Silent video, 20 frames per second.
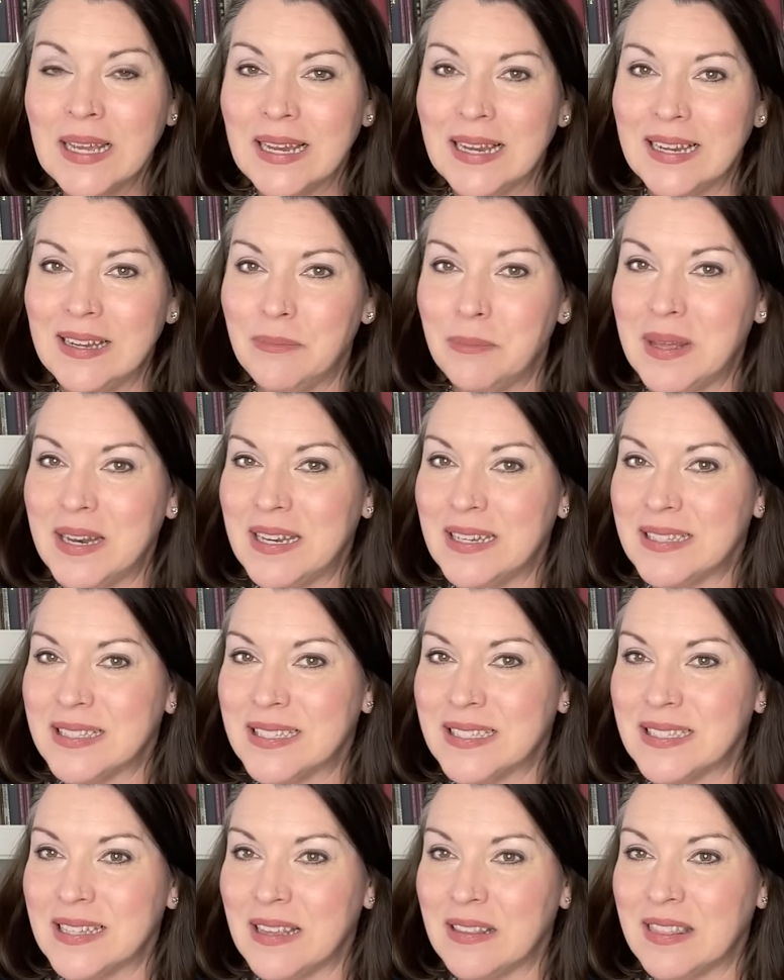Uh, but
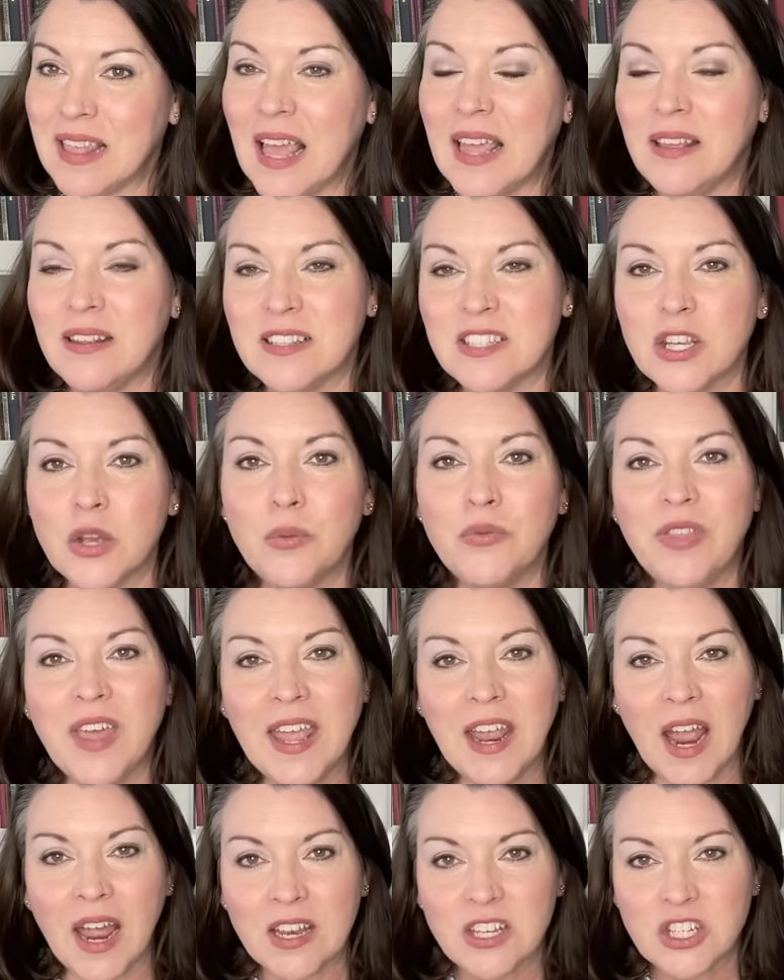it's, they, so they
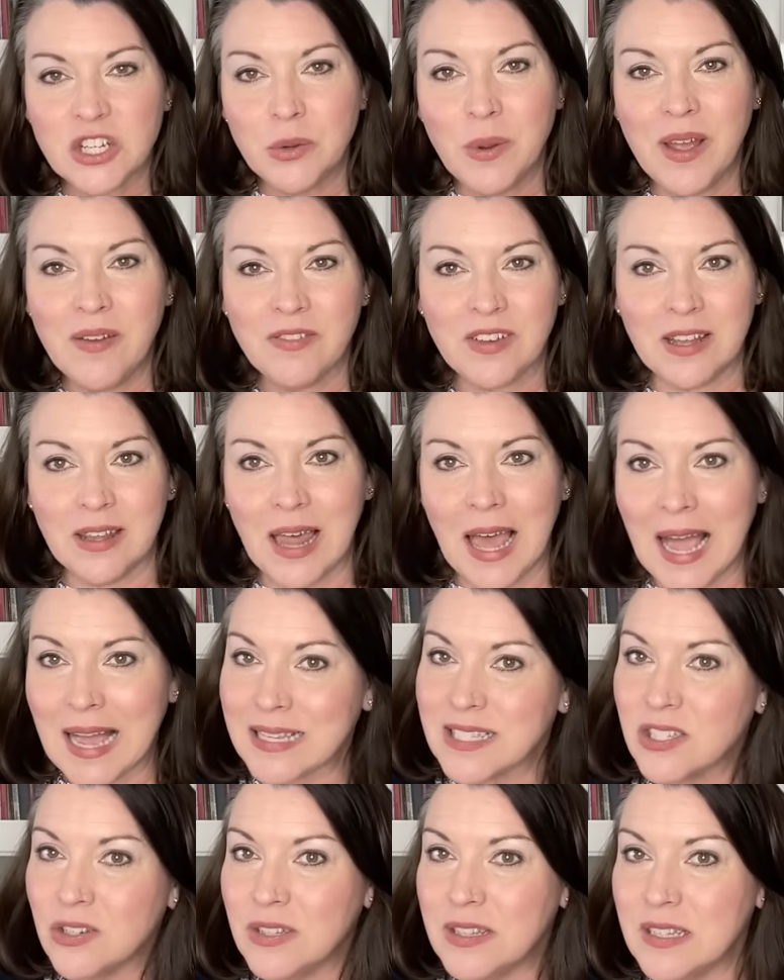do have
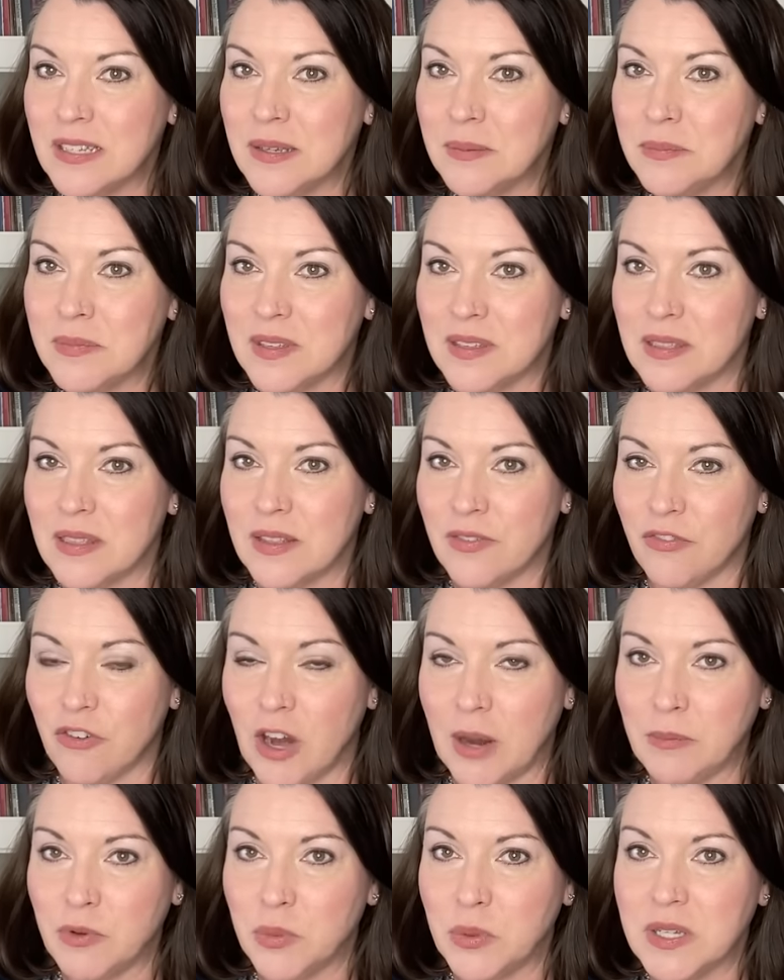glass on them, the, the
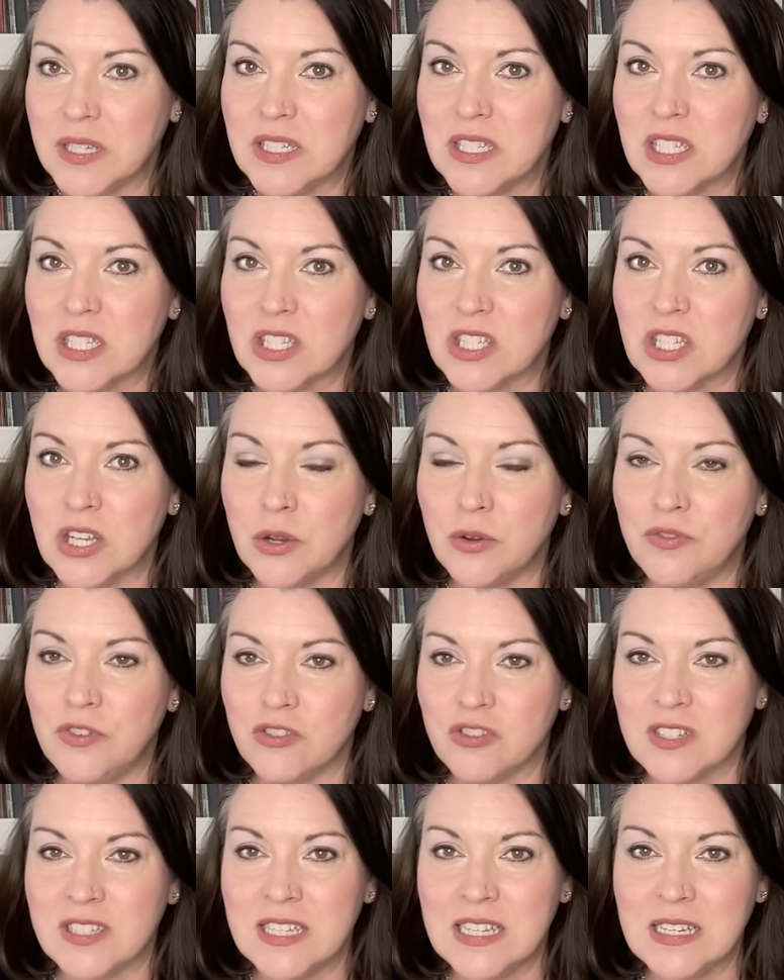framed ones. So if
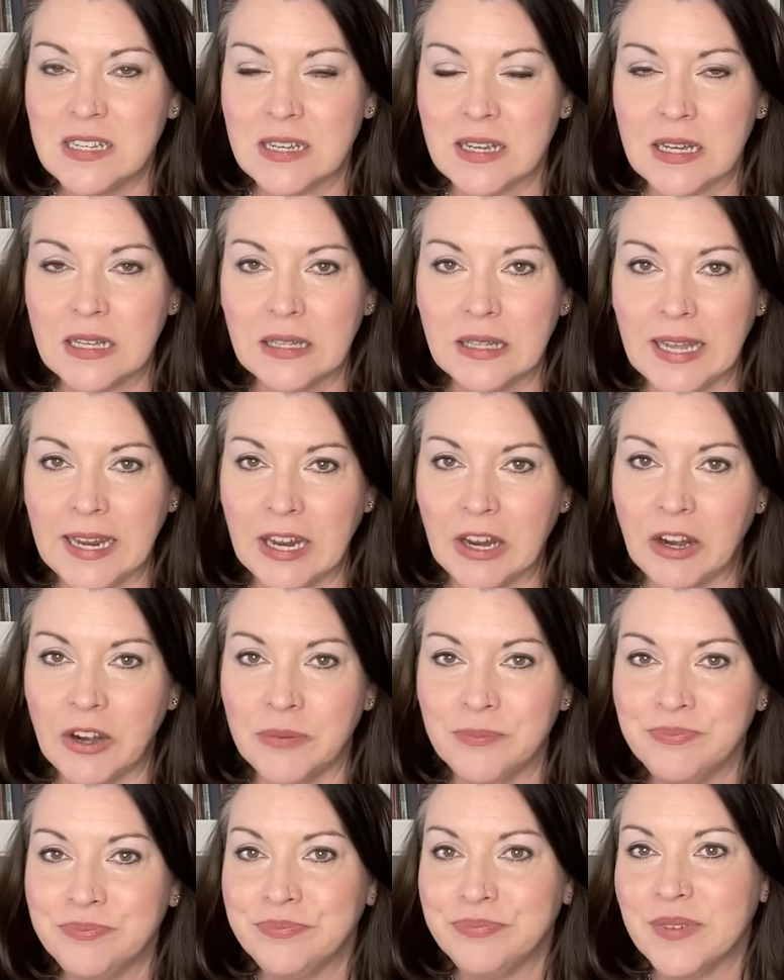you're seeing a glare,
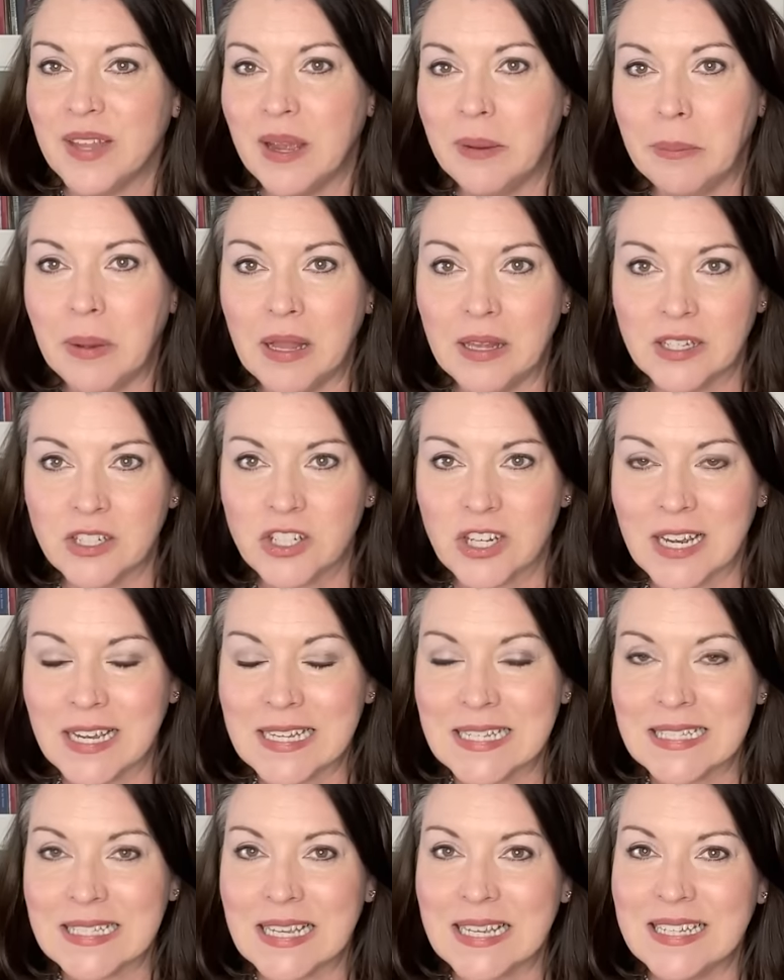I
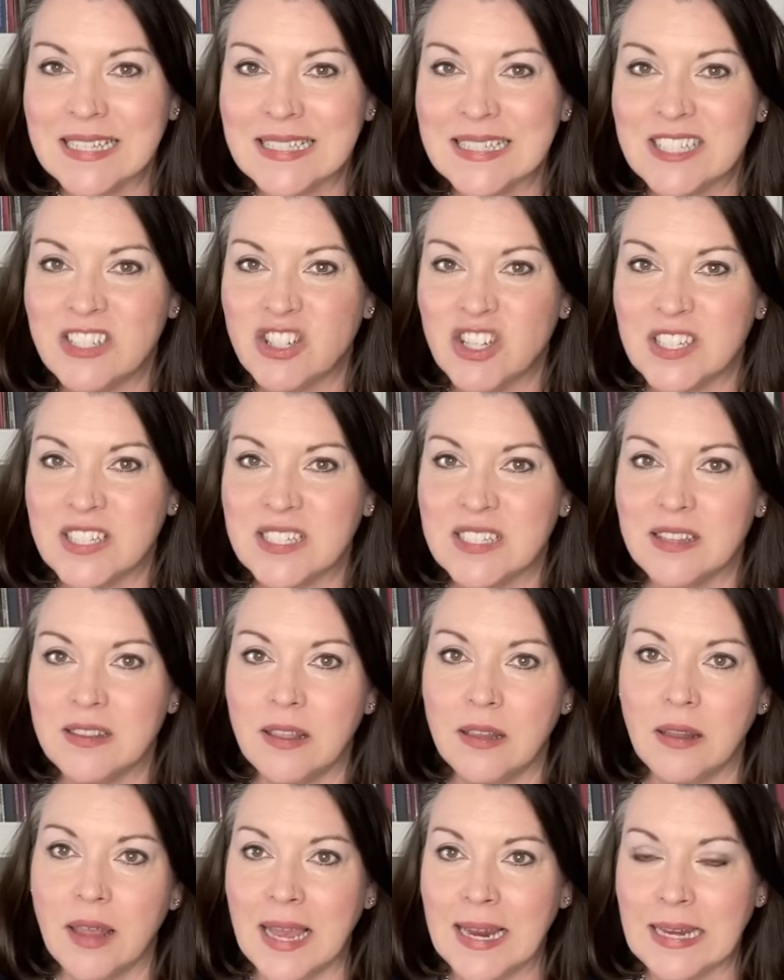apologize. It's just the
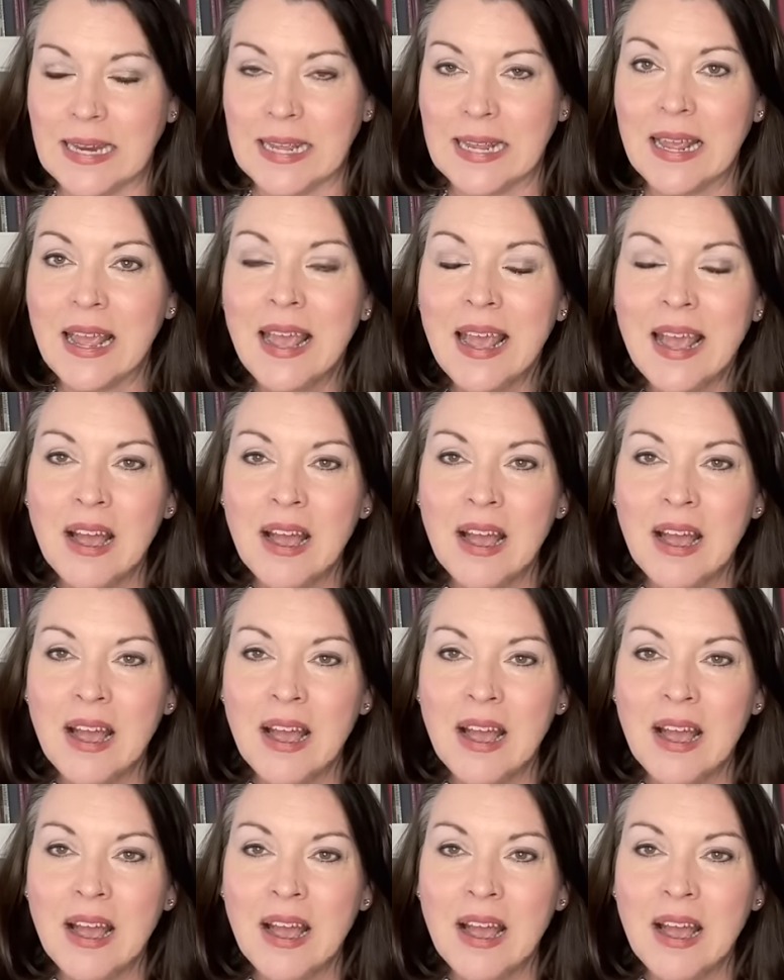lighting.